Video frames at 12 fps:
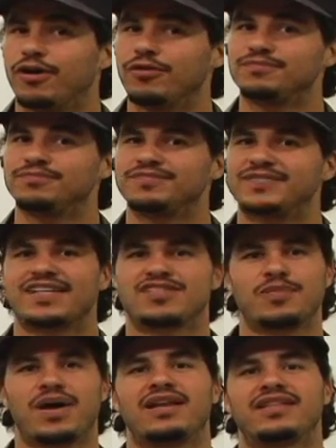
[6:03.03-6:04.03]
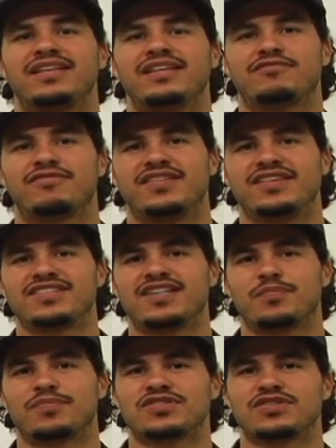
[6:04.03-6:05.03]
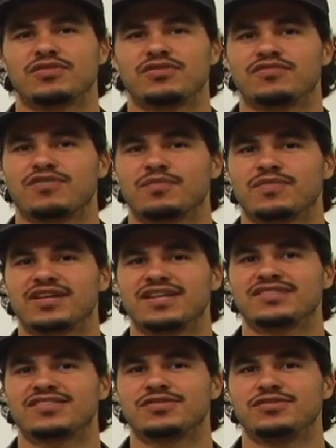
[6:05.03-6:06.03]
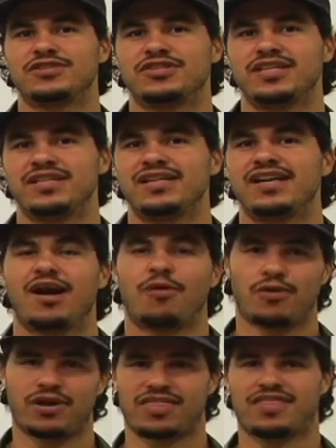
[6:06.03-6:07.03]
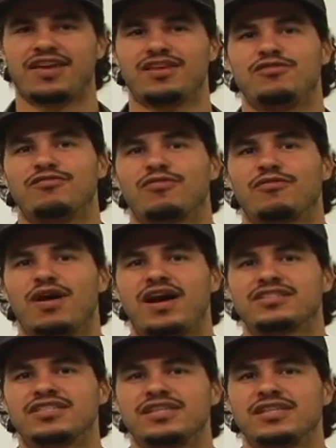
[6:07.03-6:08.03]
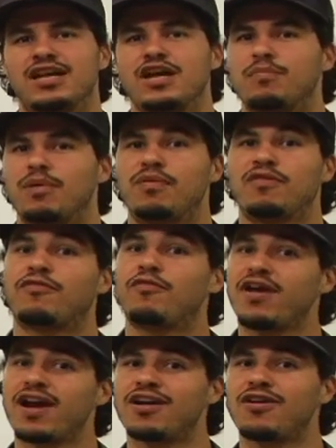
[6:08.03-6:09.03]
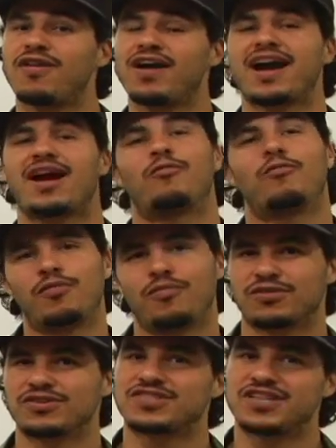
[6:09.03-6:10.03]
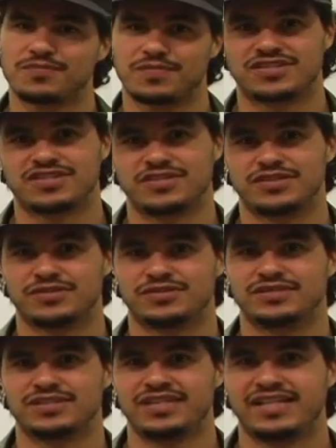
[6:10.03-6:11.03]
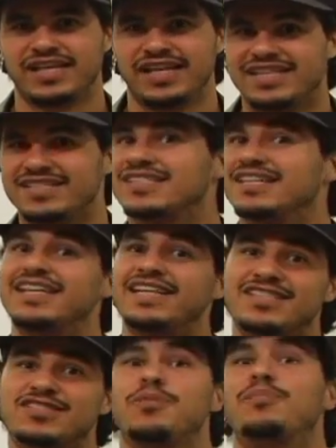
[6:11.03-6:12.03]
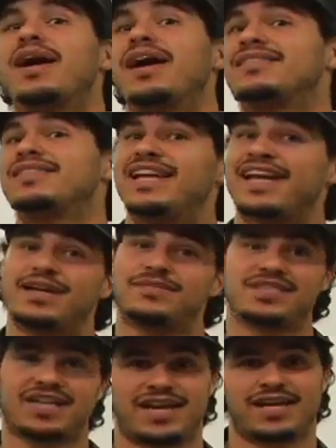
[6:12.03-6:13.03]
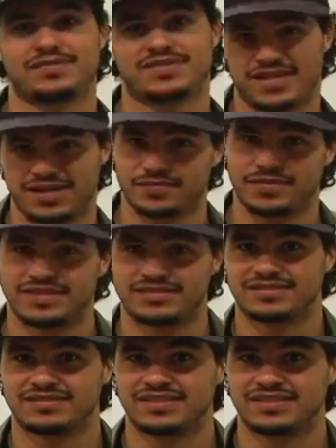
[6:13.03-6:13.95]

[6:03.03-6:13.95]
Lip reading: Well, that's about it for this episode of Armaggon Sushi. I want to thank you for watching, but before I go, I got one more segment to do. It's the It's About Damn Time segment.